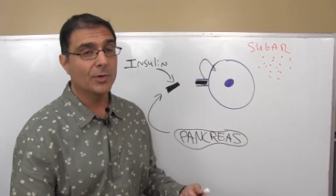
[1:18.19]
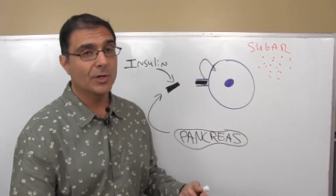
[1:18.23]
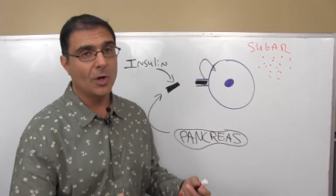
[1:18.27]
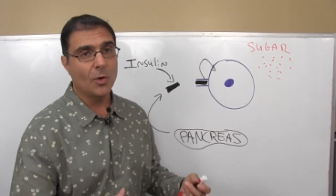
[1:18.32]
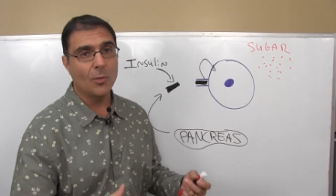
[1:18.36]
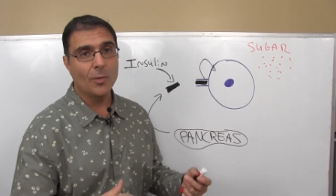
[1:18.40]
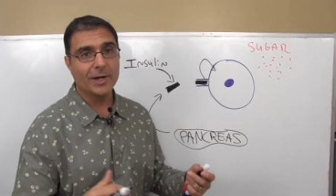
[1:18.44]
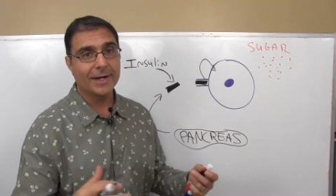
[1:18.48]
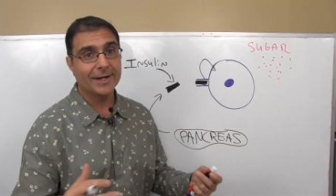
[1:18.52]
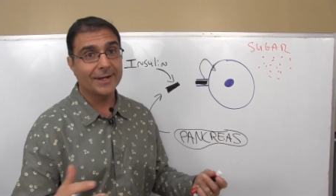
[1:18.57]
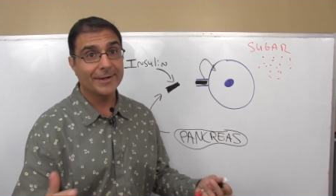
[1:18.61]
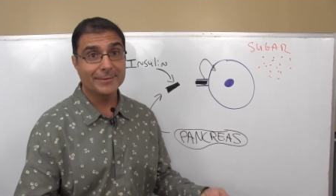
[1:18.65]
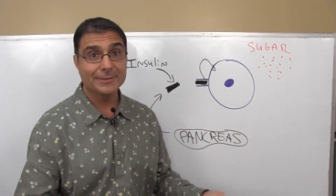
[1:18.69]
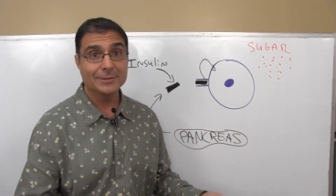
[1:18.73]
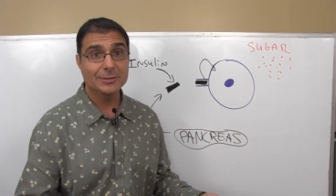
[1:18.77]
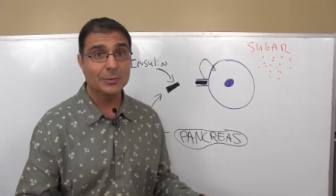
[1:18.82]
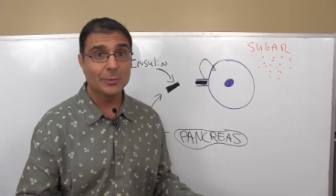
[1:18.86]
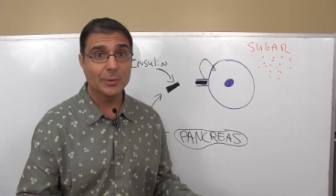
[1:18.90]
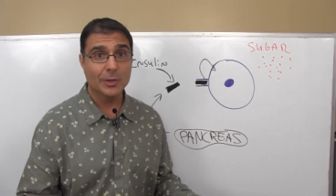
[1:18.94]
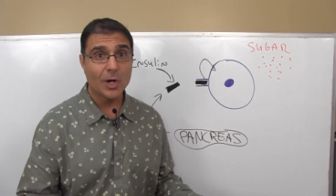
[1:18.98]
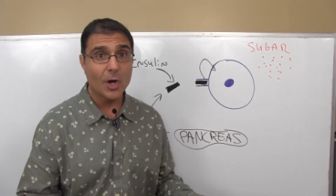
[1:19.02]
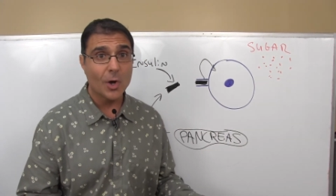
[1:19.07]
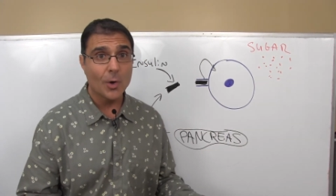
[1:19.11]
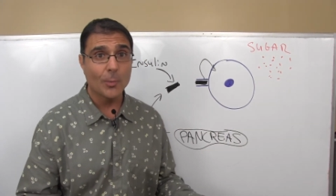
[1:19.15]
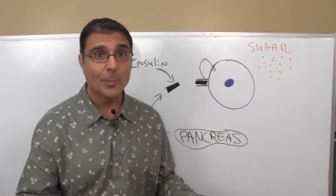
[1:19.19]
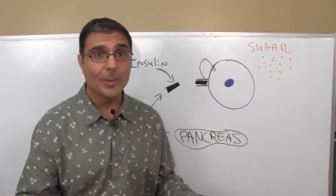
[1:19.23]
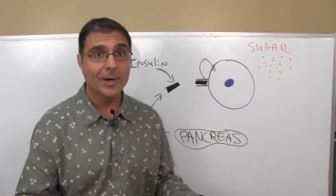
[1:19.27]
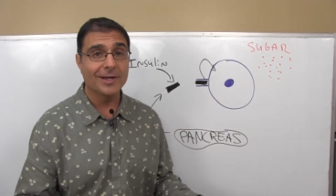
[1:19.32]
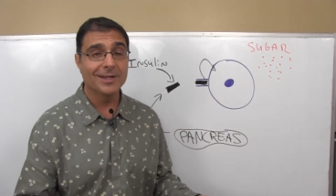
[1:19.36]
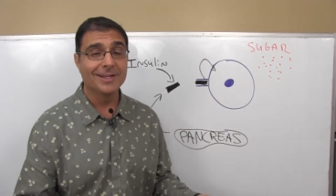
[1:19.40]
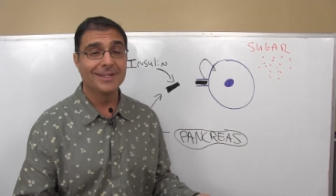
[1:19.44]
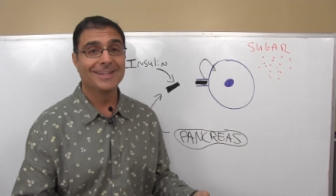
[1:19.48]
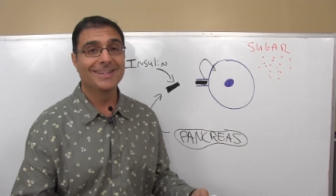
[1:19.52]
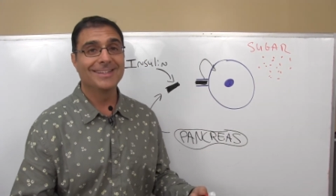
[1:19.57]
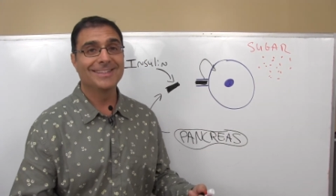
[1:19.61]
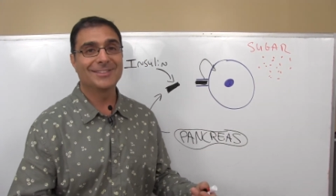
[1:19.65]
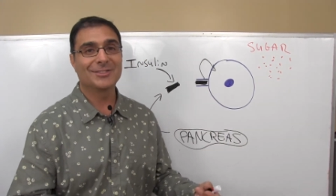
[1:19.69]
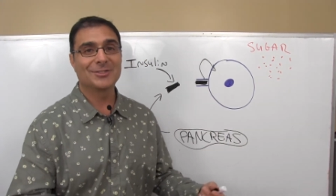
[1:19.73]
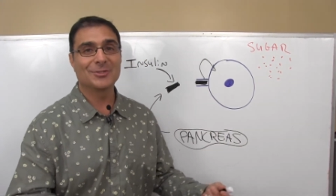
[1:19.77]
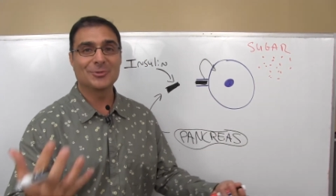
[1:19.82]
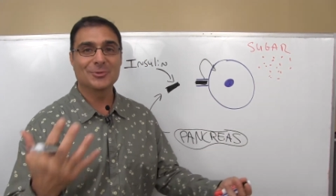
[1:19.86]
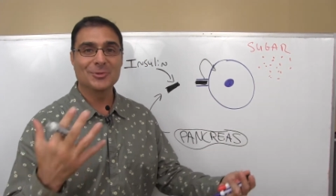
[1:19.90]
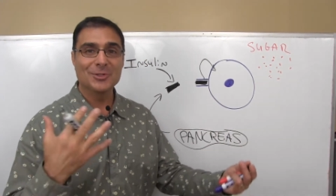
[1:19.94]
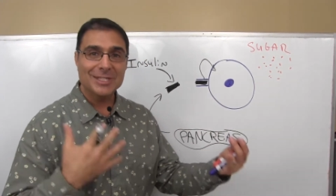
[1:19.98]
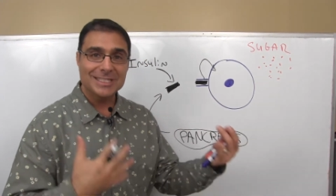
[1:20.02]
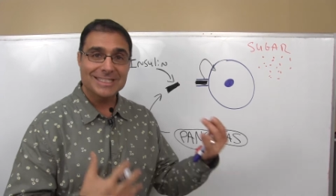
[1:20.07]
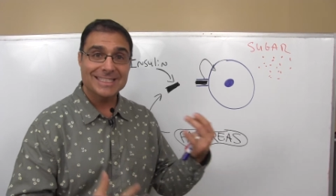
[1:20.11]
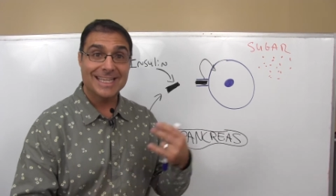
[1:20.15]
We don't want to go into a coma, so
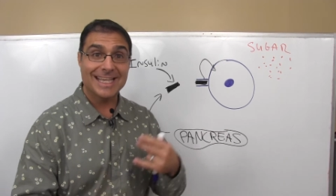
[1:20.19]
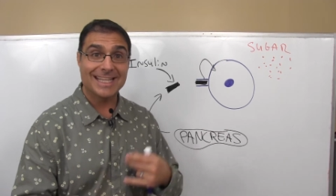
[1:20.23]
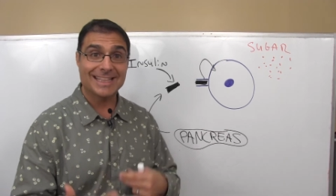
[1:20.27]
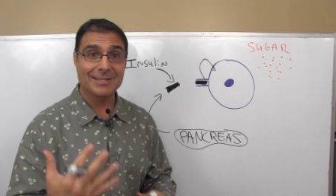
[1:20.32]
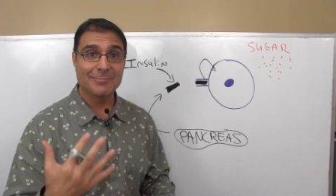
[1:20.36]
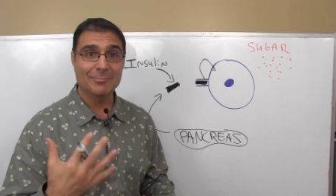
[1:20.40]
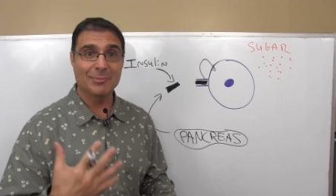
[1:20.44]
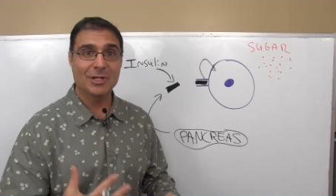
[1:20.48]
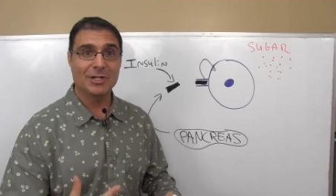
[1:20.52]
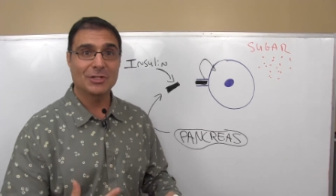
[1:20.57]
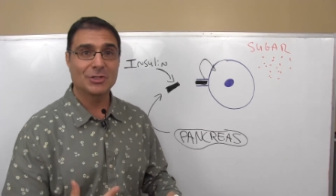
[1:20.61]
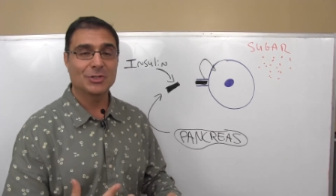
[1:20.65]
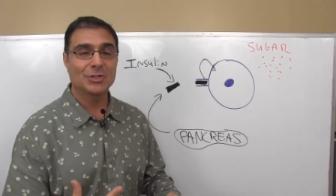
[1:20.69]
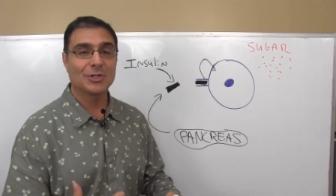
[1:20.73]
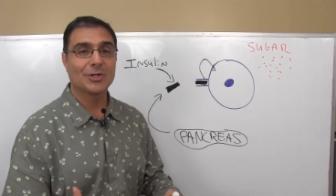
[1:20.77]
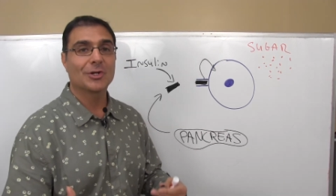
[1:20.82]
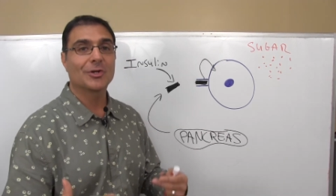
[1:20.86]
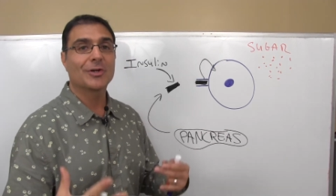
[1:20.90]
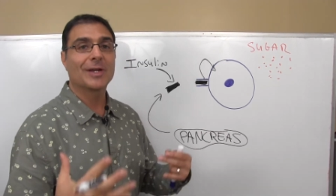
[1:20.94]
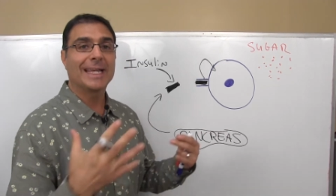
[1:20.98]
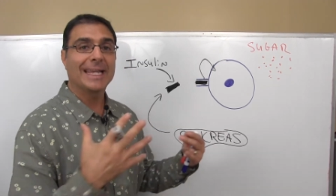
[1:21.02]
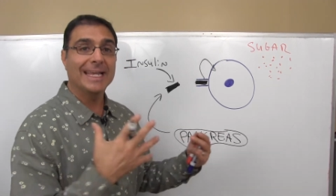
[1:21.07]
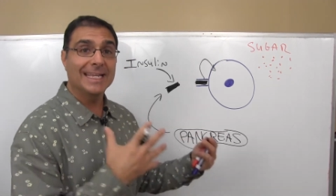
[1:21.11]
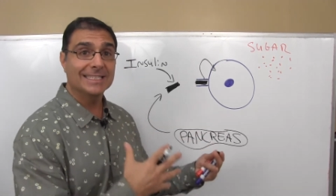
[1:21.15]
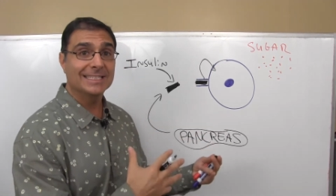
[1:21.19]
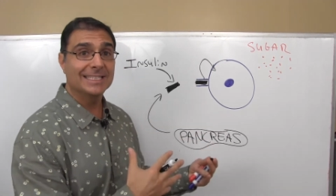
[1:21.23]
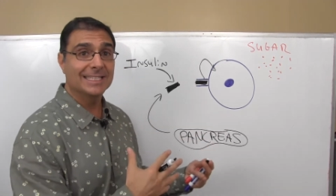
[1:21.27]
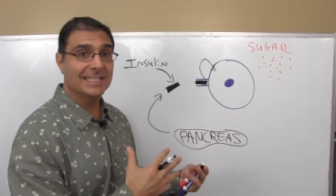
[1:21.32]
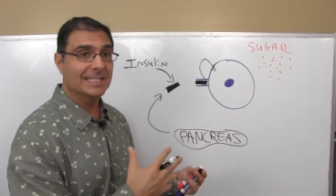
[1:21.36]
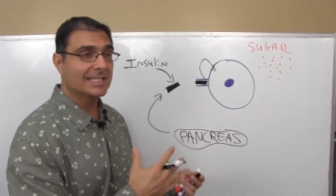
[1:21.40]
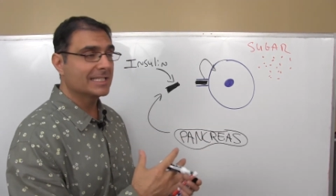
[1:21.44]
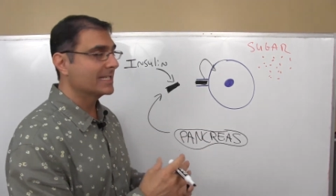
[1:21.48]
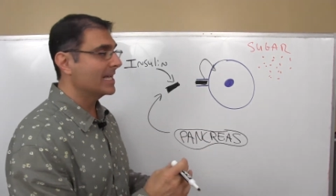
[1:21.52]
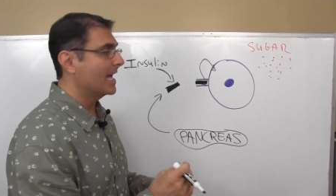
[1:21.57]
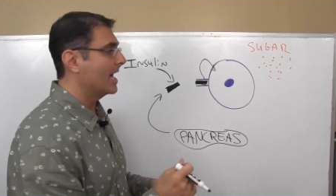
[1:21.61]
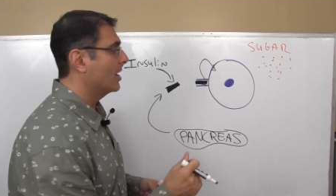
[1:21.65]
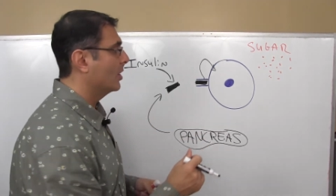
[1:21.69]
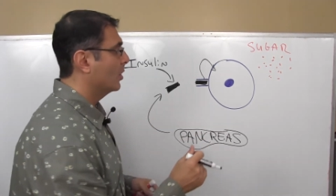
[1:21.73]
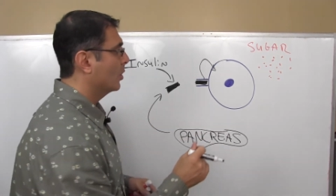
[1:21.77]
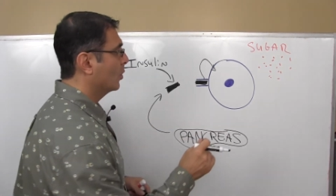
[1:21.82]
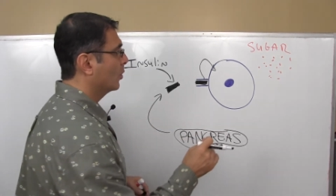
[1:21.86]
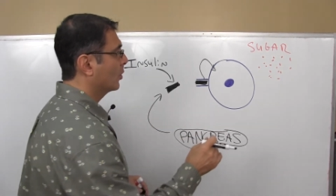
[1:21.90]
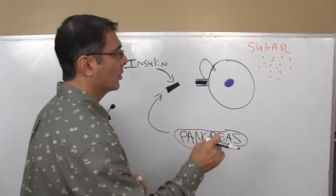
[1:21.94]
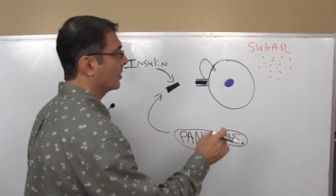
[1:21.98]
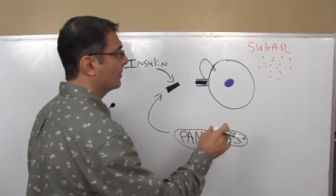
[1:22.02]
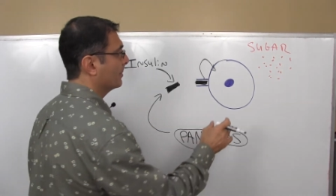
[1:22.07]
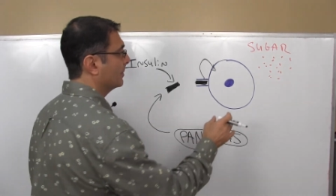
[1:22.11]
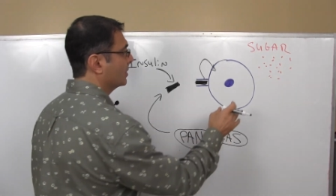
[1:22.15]
let's get the blood sugar into the cell
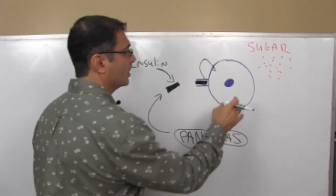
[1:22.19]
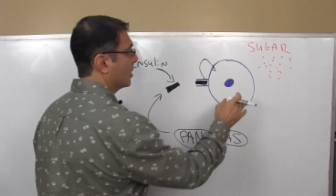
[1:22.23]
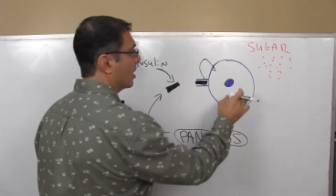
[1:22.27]
where it